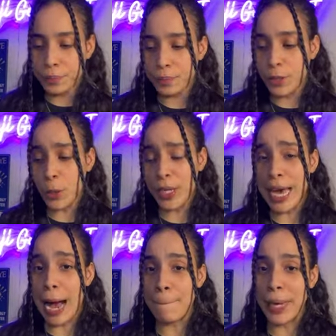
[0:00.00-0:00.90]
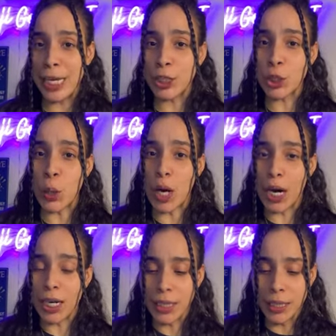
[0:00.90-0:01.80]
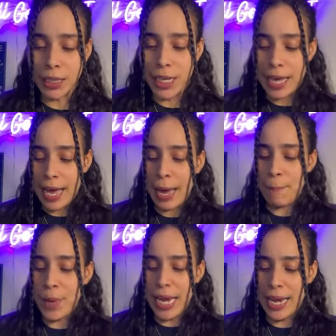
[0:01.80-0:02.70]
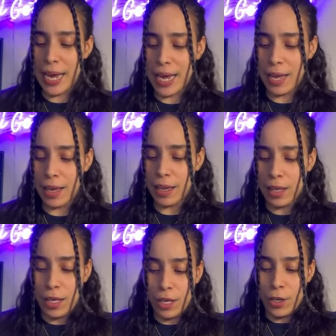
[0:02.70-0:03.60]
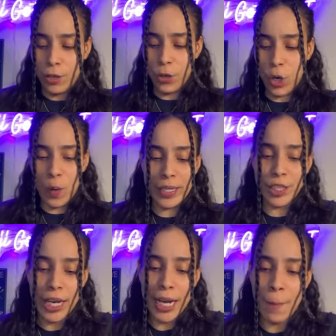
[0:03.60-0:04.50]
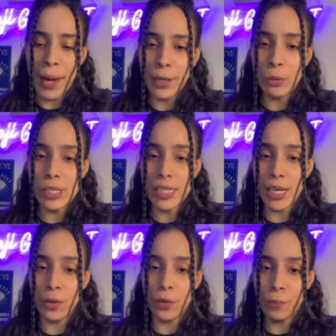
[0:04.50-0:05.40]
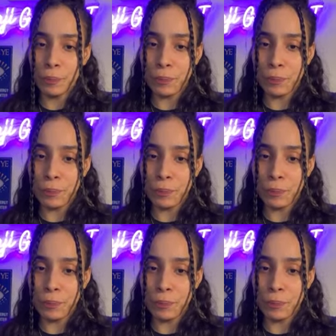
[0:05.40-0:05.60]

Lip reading: So yeah, make sure at midnight you go and check out my new single.